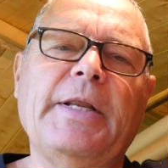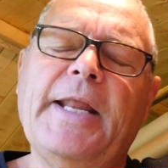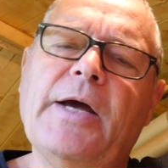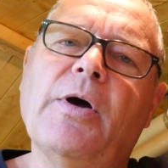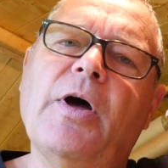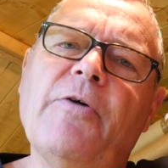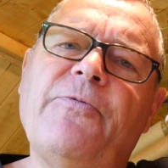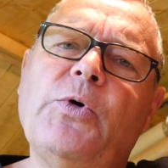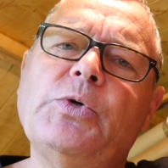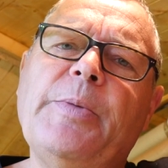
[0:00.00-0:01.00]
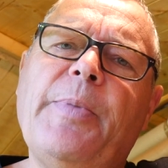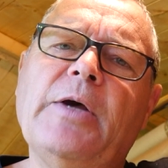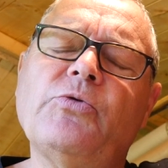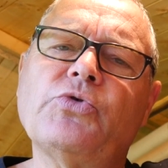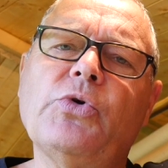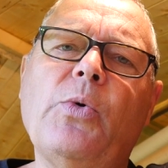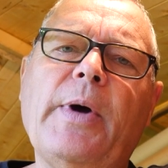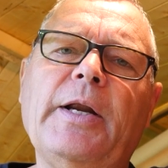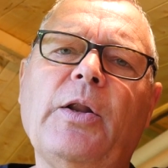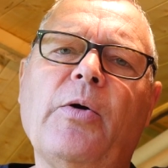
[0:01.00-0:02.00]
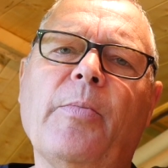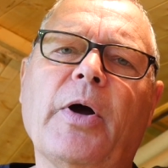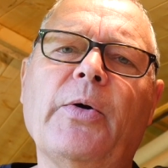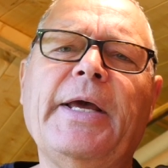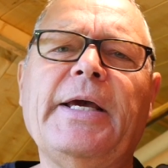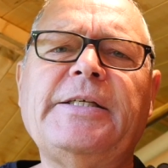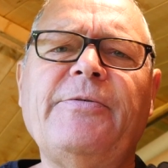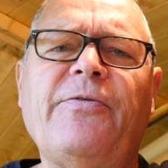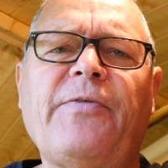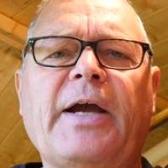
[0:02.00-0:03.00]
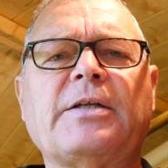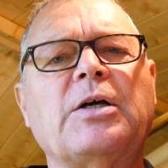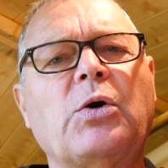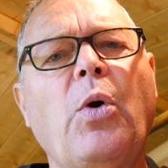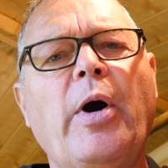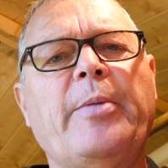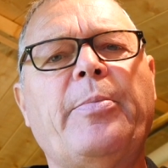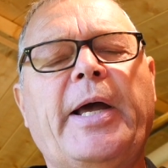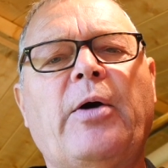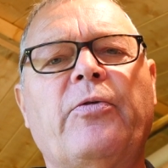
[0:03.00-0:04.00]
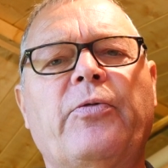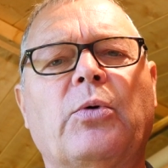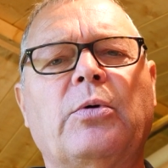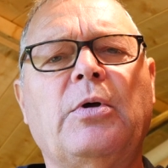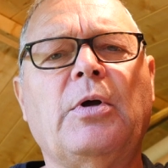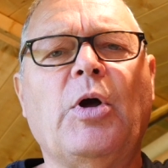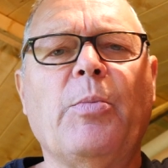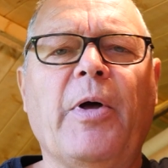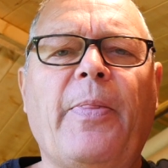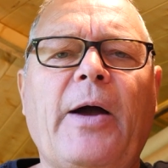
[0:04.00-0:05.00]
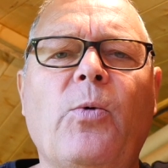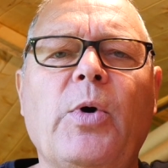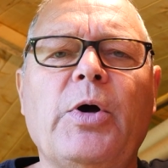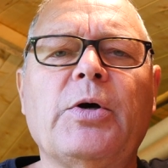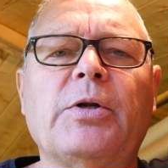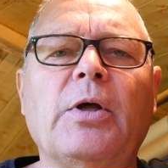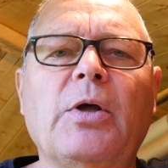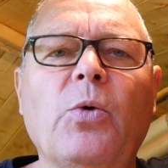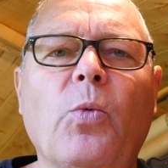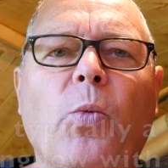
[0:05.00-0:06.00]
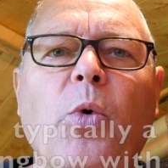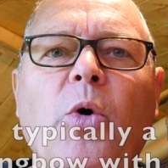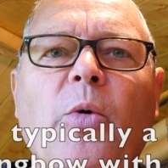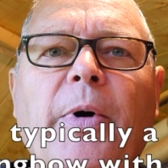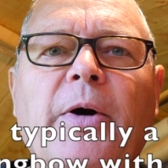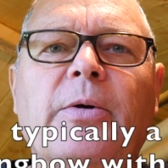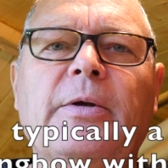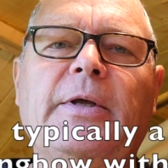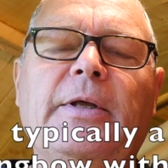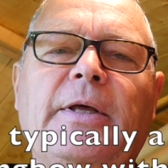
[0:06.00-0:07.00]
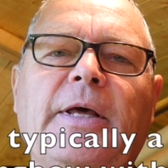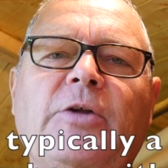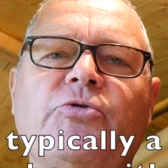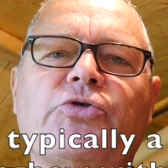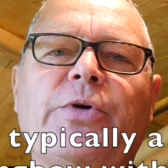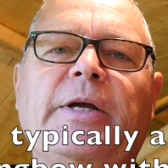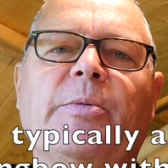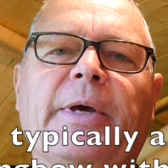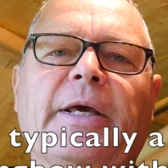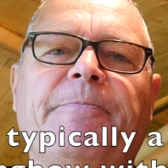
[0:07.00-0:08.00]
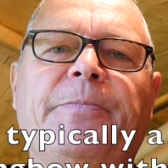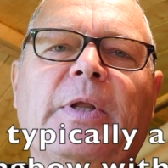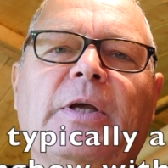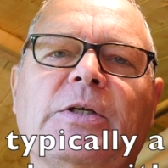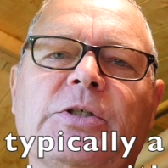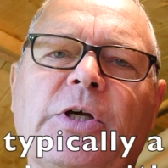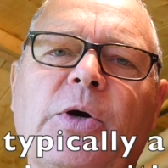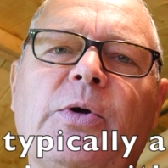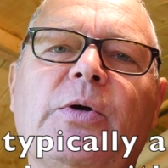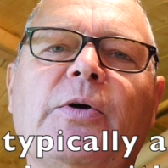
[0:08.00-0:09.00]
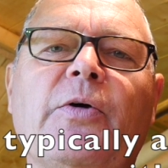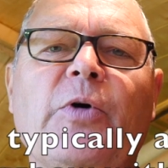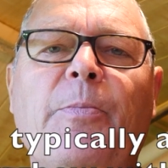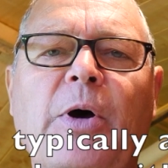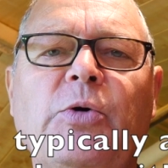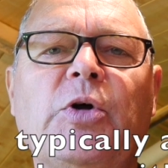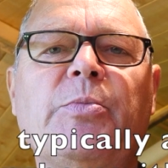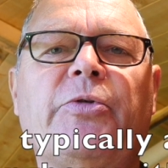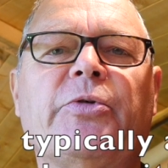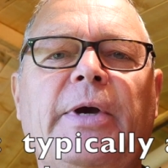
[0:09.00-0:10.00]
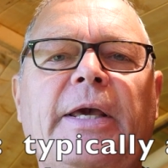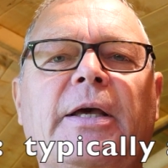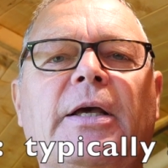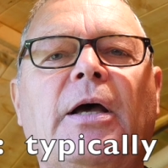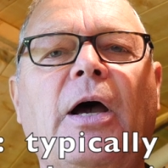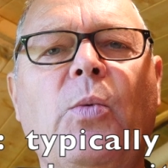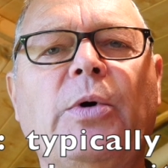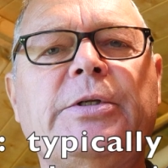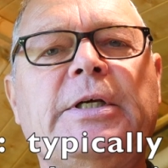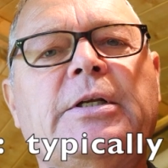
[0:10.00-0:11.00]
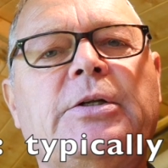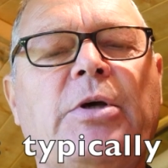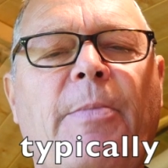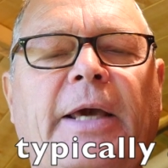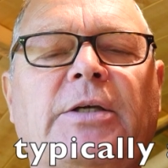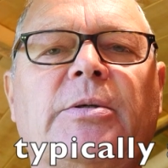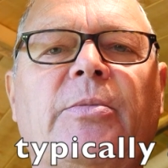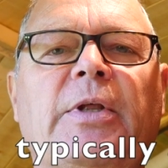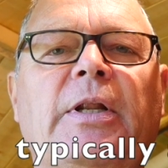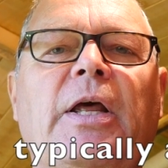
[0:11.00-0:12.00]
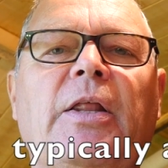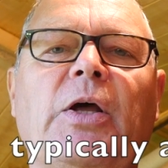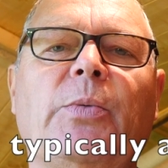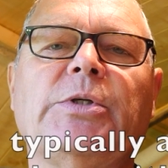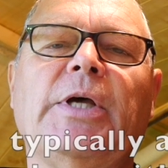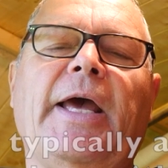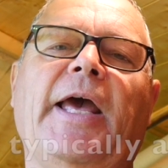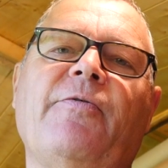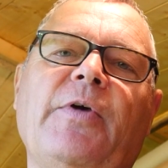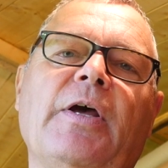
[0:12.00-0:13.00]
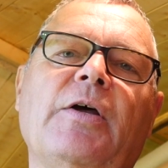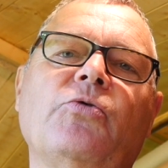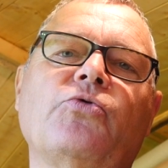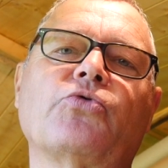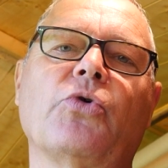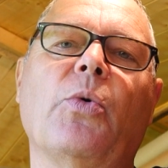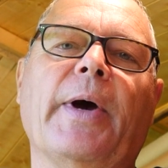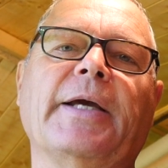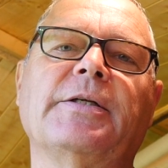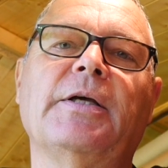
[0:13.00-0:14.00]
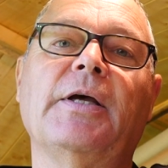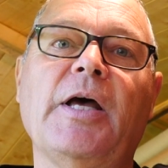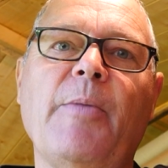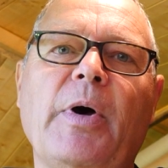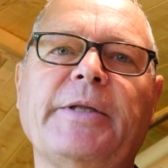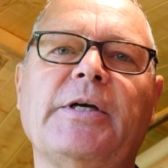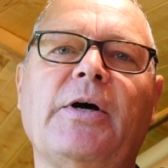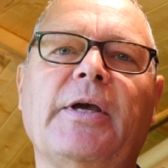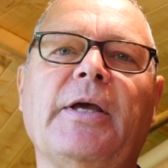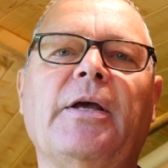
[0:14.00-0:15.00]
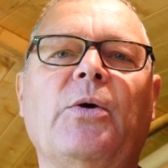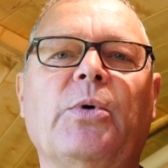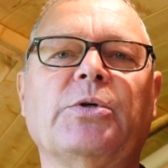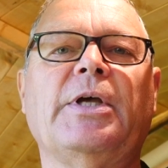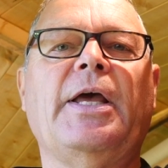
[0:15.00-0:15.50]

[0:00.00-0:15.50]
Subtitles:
Now a £40 draw weight longbow is in fact quite powerful, but that word warbow intrigued me. So for bow number 3, I wanted to make something that was a heavier draw weight, and my target was